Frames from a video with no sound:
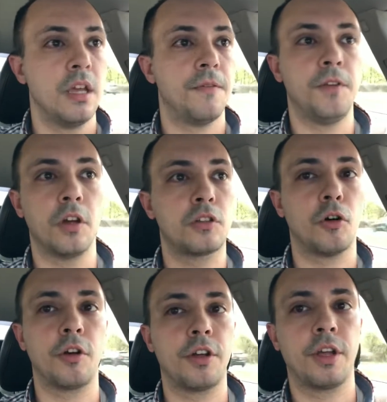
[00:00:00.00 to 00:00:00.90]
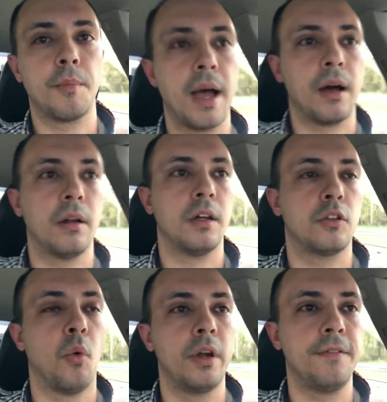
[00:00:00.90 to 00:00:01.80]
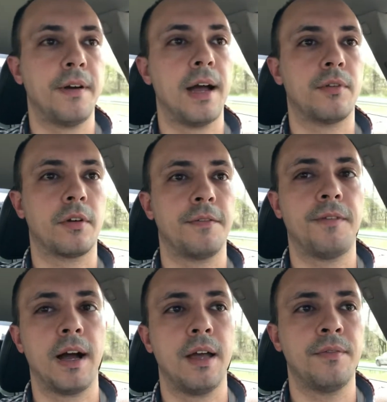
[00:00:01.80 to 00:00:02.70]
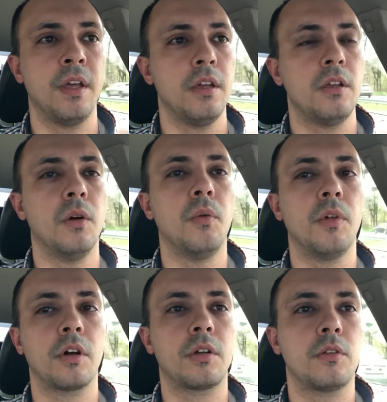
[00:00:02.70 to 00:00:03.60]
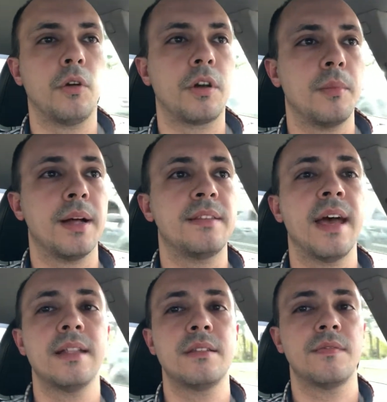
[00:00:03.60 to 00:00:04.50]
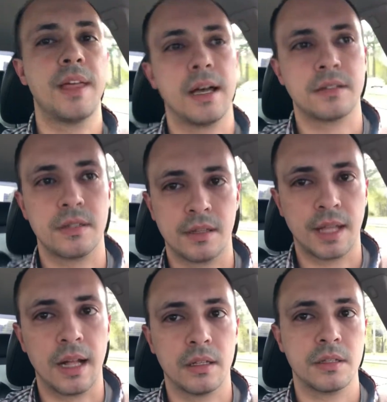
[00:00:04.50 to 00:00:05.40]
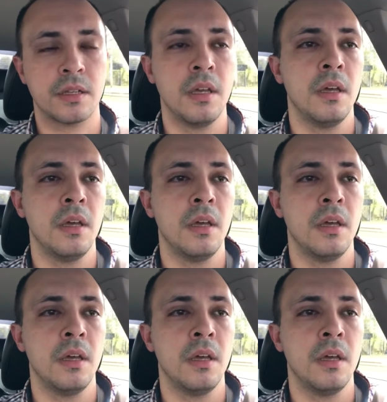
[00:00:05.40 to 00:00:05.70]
If you're talking about a 25 or a 5, you're talking about tens of thousands of dollars.